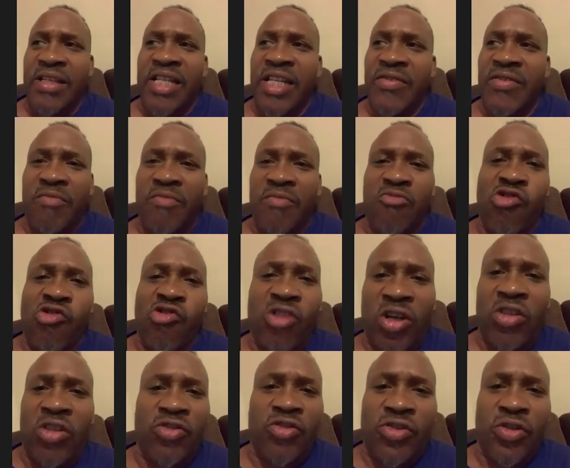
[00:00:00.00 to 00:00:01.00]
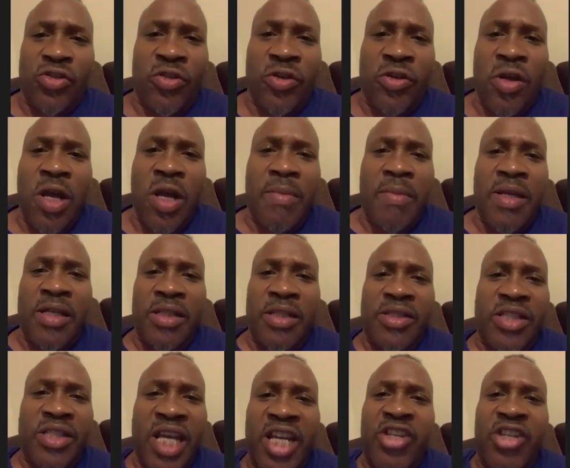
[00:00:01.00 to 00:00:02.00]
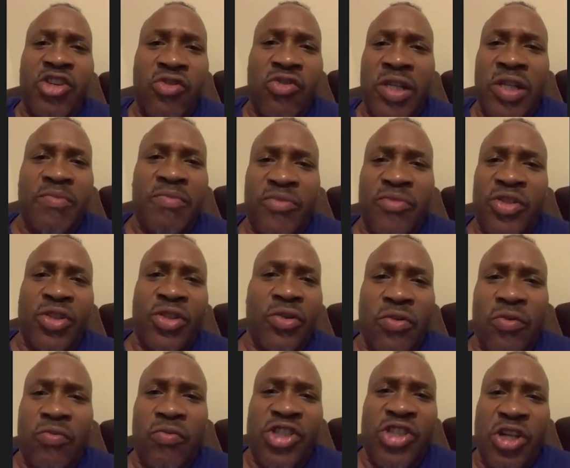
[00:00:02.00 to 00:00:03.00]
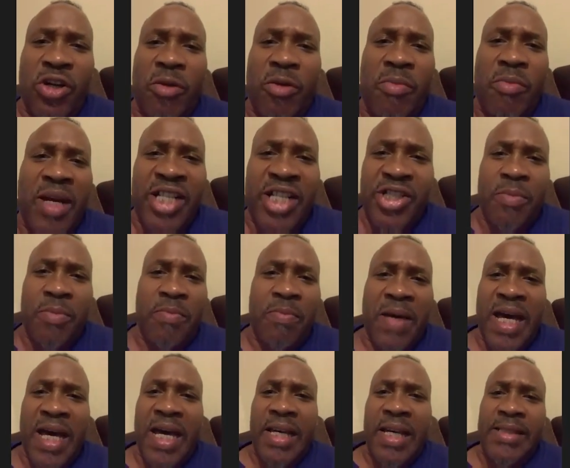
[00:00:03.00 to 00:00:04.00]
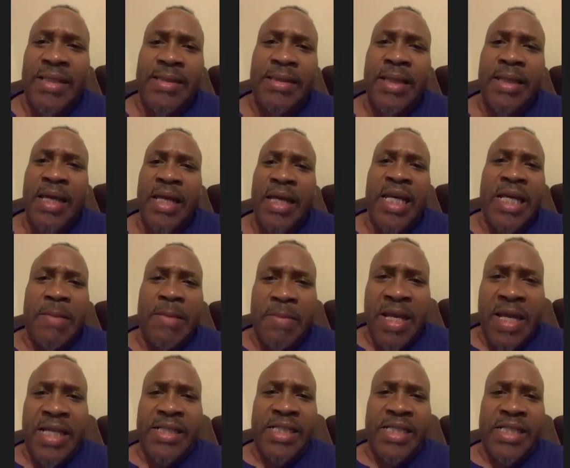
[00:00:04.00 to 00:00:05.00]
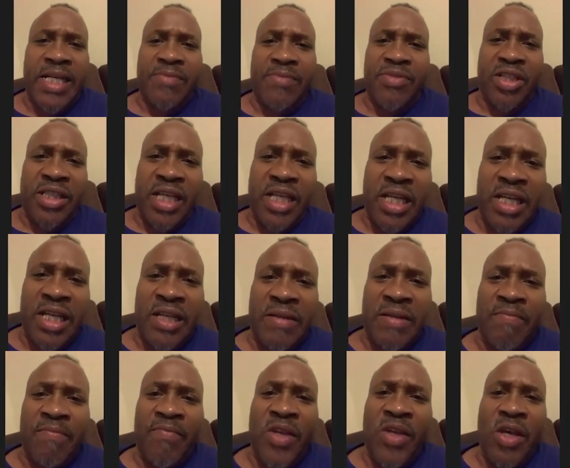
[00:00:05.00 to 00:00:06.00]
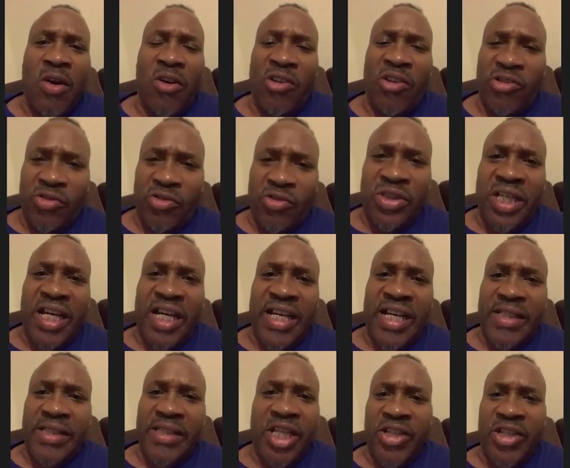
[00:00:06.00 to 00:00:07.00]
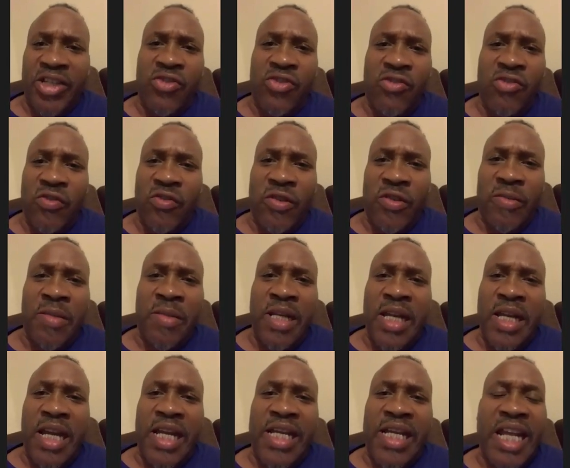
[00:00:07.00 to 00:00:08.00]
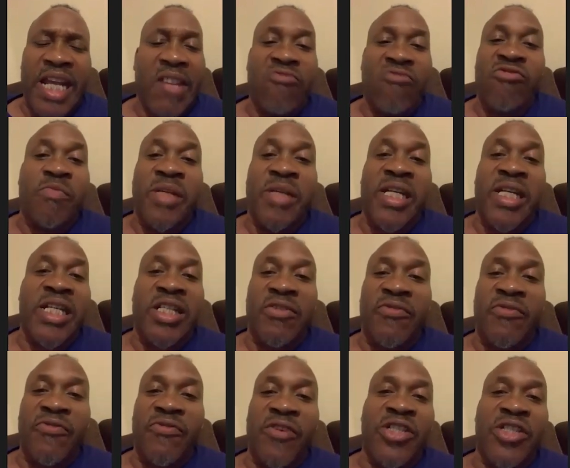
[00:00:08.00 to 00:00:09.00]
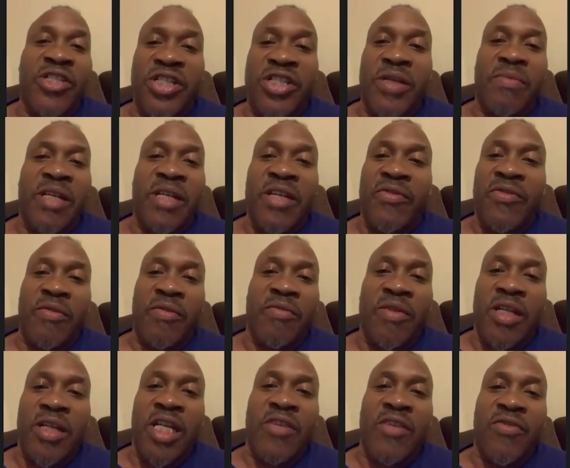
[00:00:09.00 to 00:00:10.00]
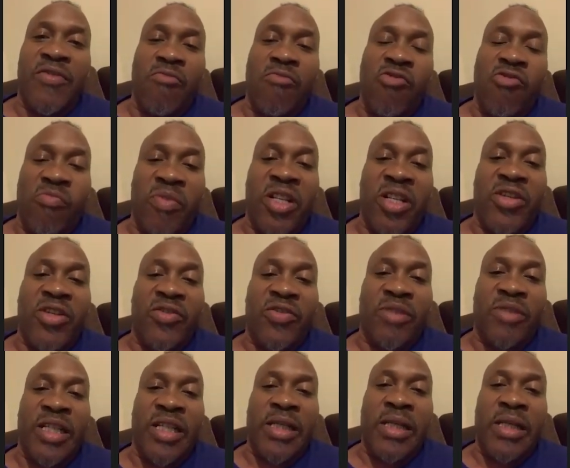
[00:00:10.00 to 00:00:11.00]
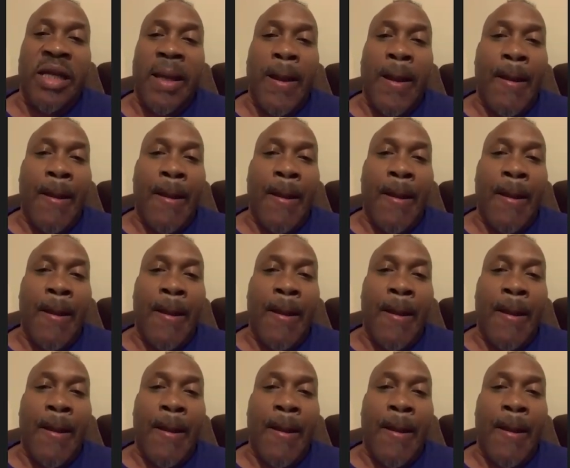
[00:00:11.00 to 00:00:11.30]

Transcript: even more closer because they knew him too. Jeremiah Shabazz, Iman Shamsuddin, all those guys, they knew him, and that would made the friendship even more better. But